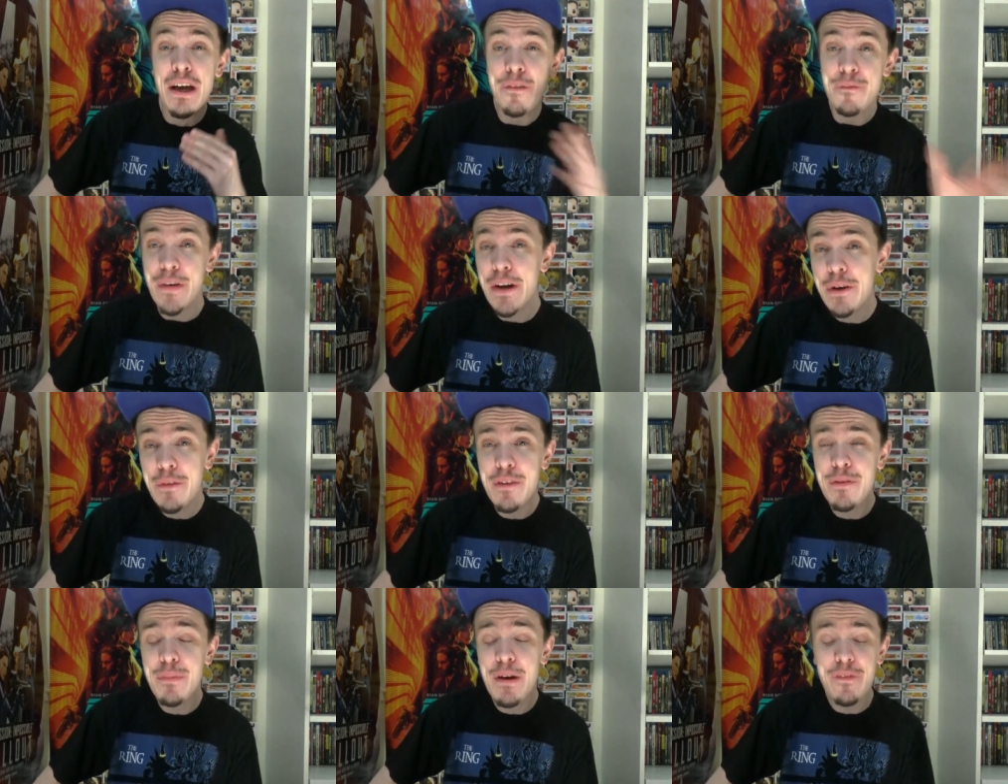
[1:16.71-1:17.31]

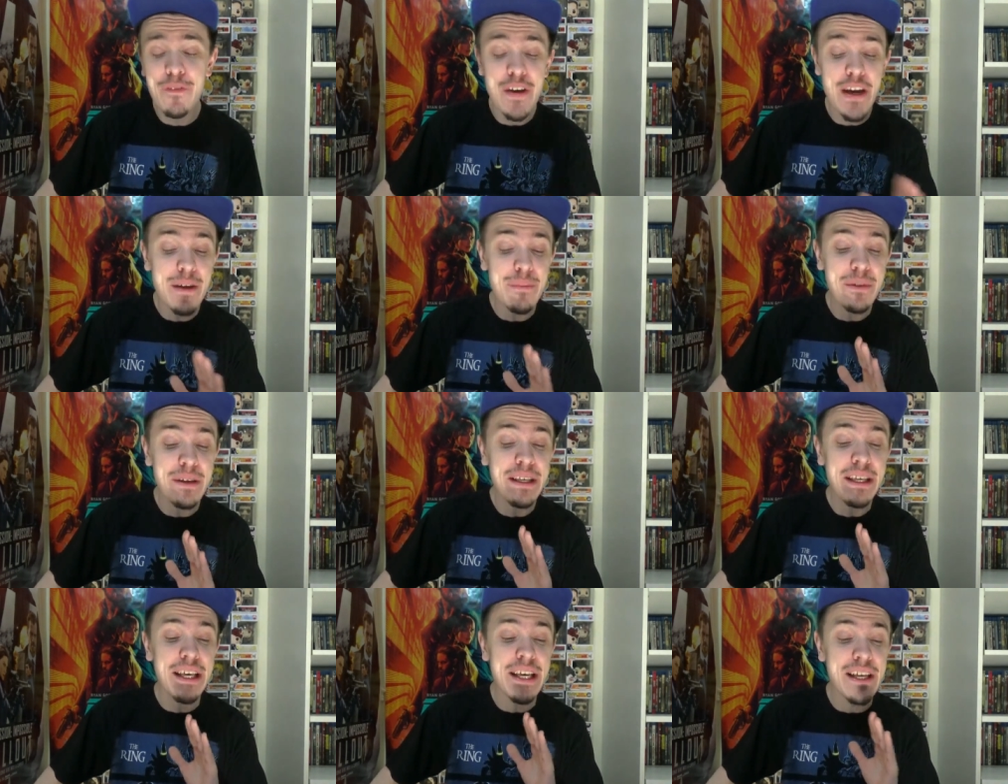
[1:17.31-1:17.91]
Fighting With My
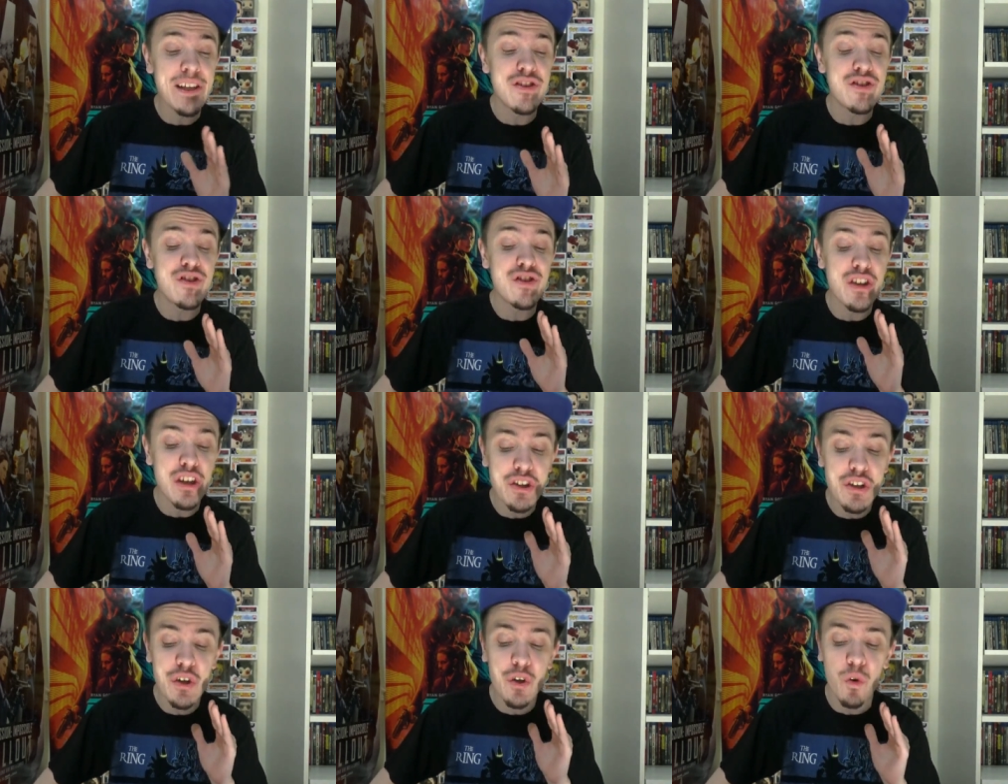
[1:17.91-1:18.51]
Family is
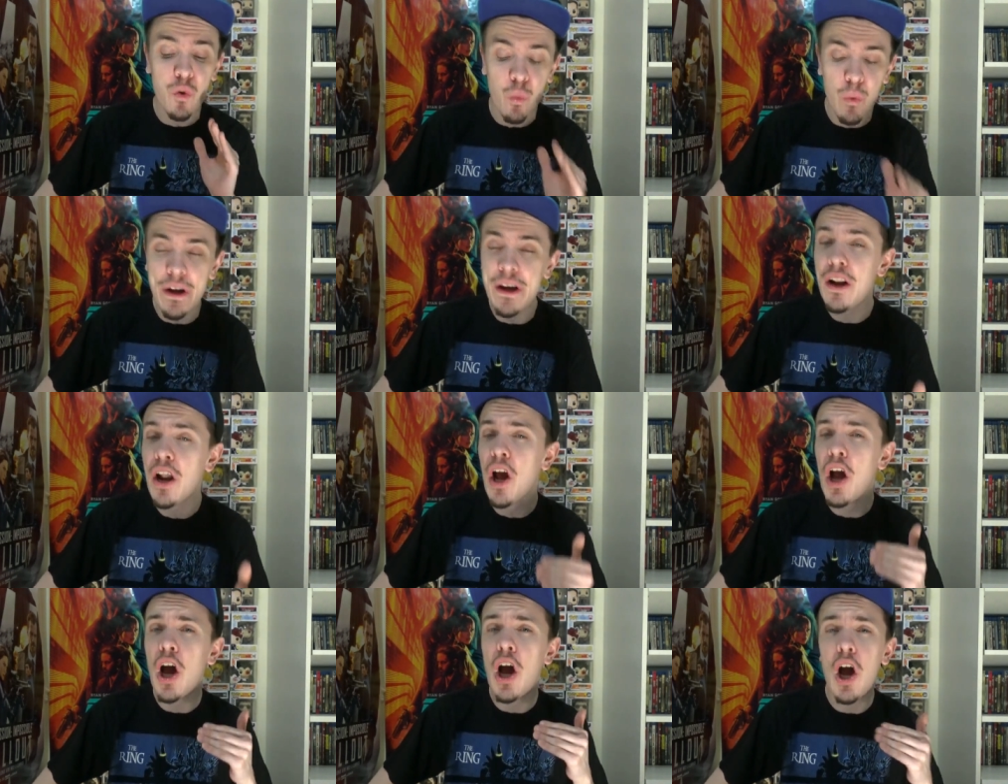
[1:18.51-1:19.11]
such a
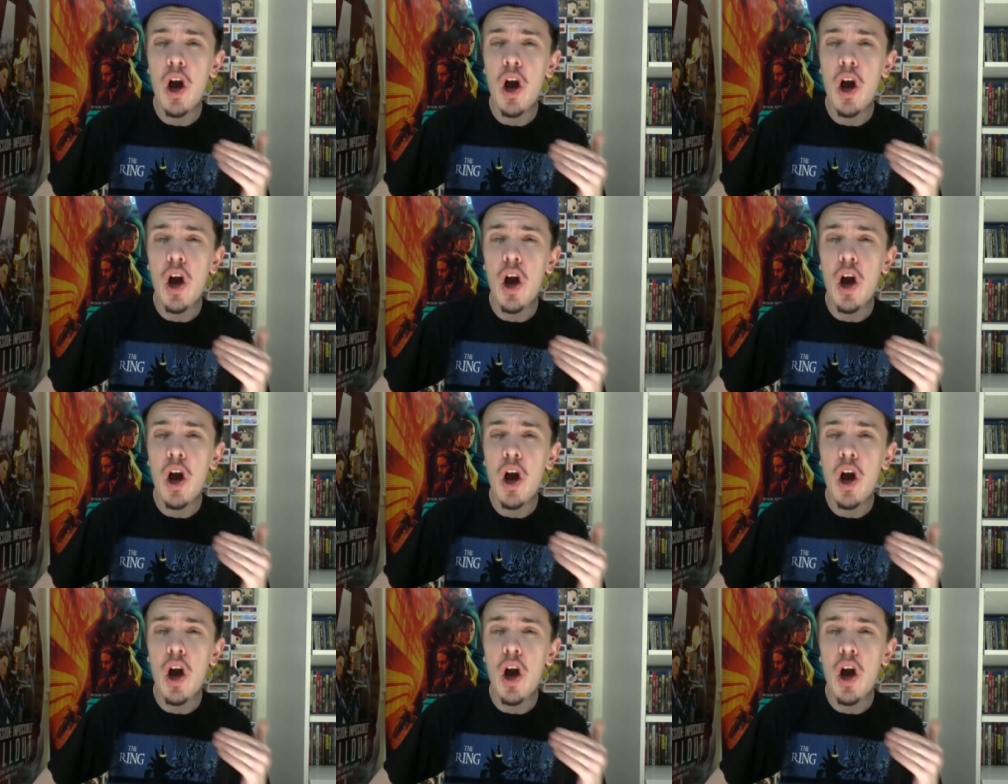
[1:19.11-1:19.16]
great,